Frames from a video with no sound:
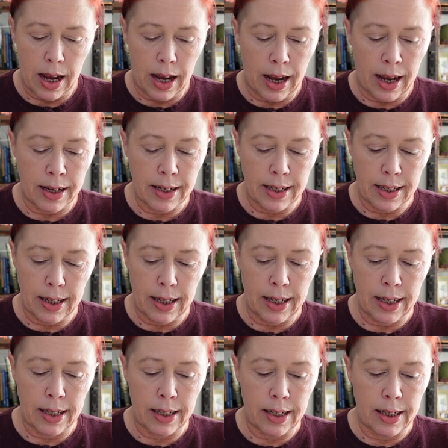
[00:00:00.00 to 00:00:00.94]

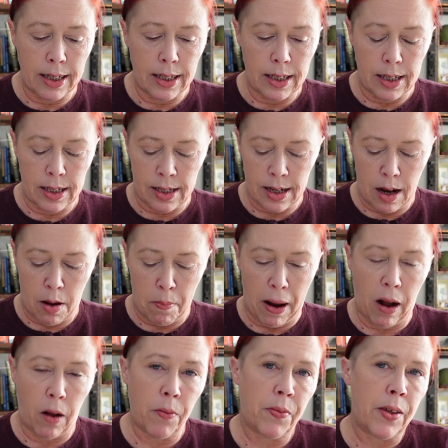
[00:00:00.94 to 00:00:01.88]
it is
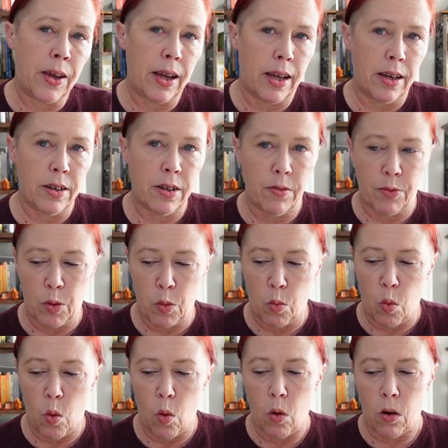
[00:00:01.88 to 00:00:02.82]
about the end of the
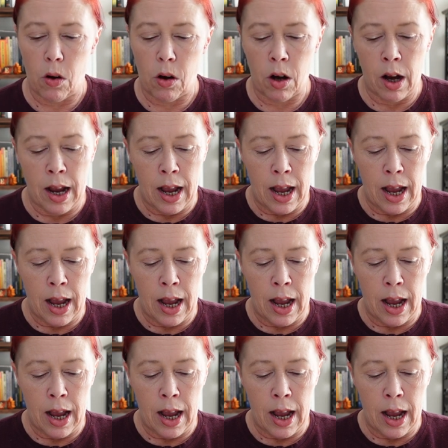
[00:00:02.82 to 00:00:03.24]
war.